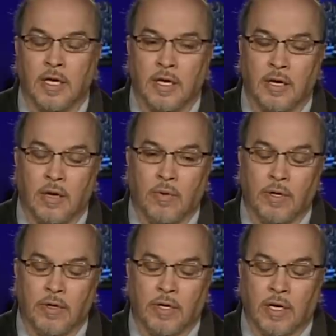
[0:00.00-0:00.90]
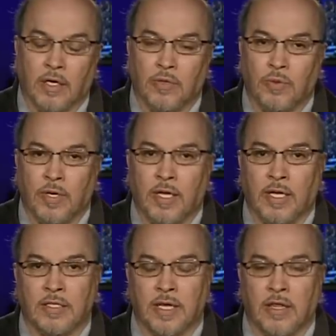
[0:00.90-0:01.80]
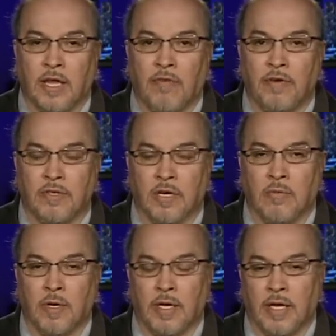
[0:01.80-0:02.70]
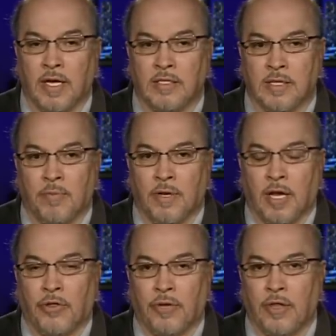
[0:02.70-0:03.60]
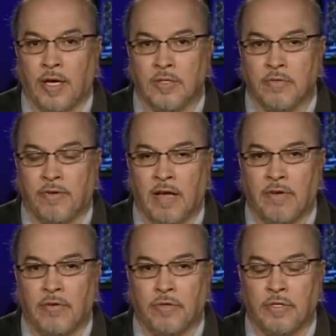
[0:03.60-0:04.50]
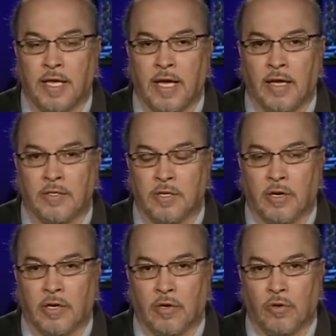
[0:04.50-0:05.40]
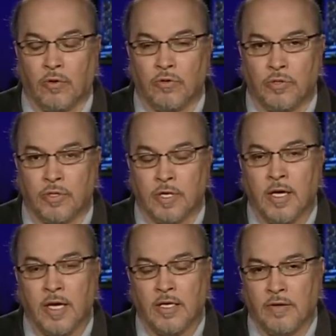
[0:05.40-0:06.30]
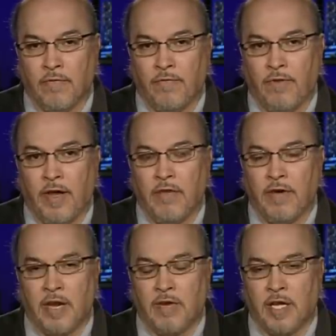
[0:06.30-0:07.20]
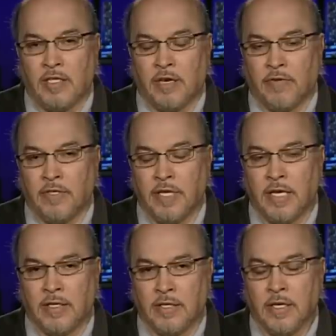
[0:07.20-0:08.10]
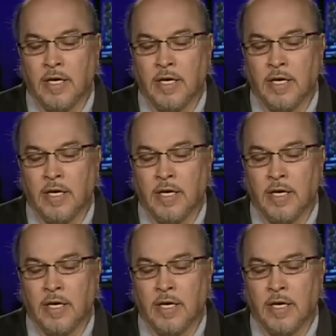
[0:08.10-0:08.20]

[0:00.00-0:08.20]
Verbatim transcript: You know, you can't win against Gaddafi's armor. He has something like 3,500 tanks, rocket launchers. They're very, very, very tough indeed.